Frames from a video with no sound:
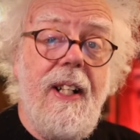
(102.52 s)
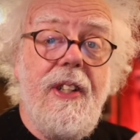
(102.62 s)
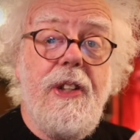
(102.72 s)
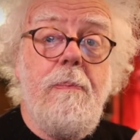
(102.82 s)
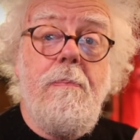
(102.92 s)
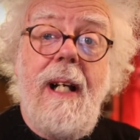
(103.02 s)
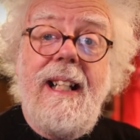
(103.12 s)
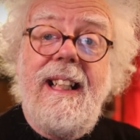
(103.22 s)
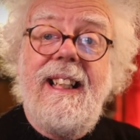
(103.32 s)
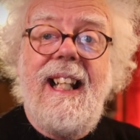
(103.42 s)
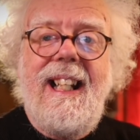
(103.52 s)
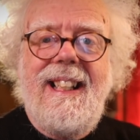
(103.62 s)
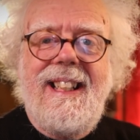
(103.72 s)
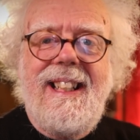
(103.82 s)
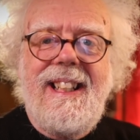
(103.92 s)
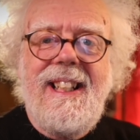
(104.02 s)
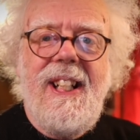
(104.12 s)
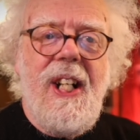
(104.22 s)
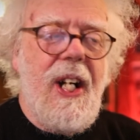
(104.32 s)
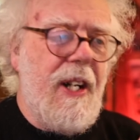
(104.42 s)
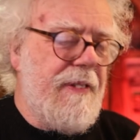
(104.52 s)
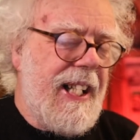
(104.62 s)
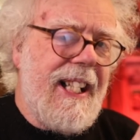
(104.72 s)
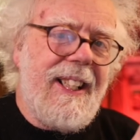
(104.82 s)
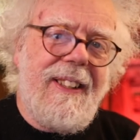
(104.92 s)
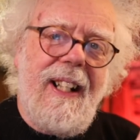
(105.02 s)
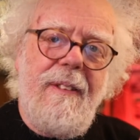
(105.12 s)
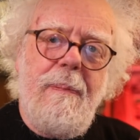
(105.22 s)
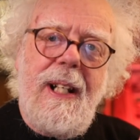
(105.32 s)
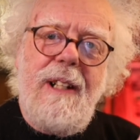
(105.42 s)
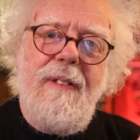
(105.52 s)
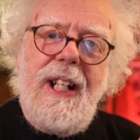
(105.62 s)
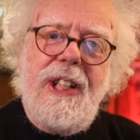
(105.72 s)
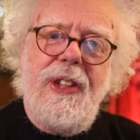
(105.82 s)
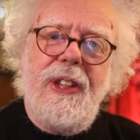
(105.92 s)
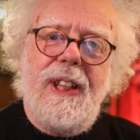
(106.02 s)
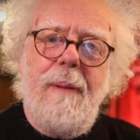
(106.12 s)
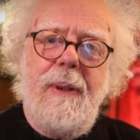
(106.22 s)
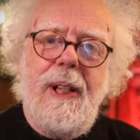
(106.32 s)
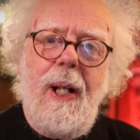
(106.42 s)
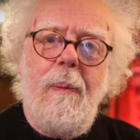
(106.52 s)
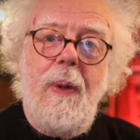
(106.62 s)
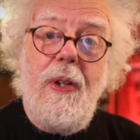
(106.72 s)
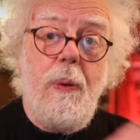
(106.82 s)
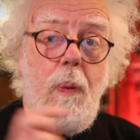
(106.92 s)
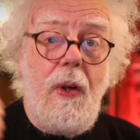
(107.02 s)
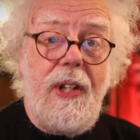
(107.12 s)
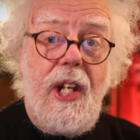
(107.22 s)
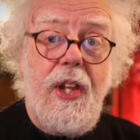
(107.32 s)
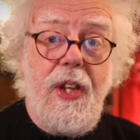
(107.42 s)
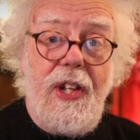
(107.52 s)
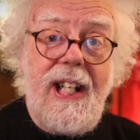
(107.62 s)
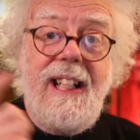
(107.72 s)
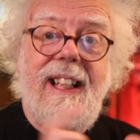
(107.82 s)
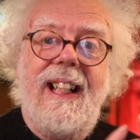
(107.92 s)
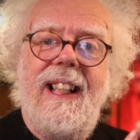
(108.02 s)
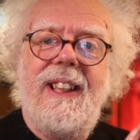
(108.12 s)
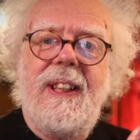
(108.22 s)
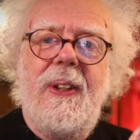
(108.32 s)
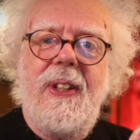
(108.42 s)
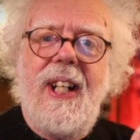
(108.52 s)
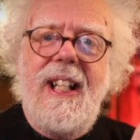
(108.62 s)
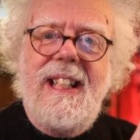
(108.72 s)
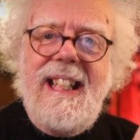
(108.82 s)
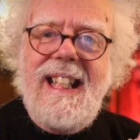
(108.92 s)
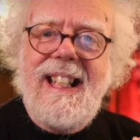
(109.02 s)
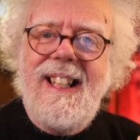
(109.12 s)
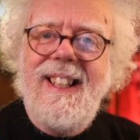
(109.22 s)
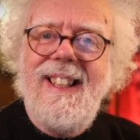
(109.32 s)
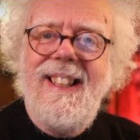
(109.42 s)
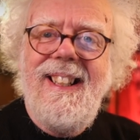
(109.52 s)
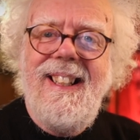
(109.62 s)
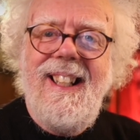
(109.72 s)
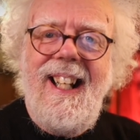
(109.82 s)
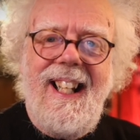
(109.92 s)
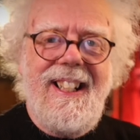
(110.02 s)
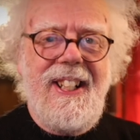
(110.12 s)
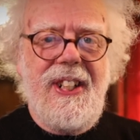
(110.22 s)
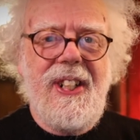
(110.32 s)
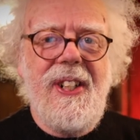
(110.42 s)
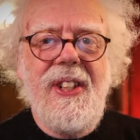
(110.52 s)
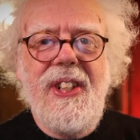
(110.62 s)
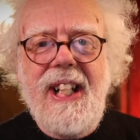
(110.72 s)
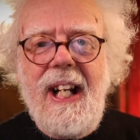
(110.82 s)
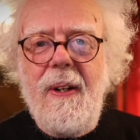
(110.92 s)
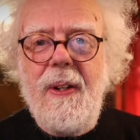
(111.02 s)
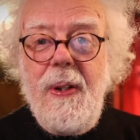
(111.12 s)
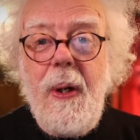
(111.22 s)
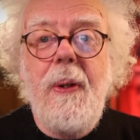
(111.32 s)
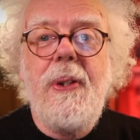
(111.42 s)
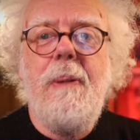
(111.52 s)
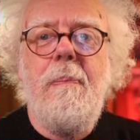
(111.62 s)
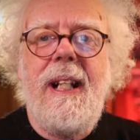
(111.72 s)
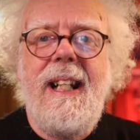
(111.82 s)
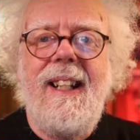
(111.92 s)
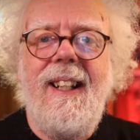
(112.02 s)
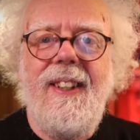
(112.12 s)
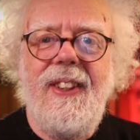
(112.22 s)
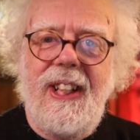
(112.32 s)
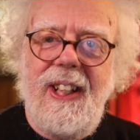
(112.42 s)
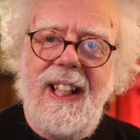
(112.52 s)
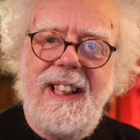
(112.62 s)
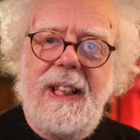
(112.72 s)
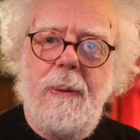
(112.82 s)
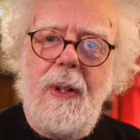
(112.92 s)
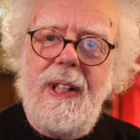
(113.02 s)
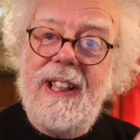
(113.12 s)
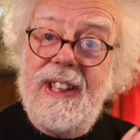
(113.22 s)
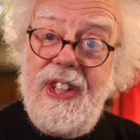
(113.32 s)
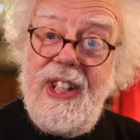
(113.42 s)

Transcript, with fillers: There's many cases of aircraft manufacturers coming up with what they think is a good idea, and it turns out not to be. The classic one is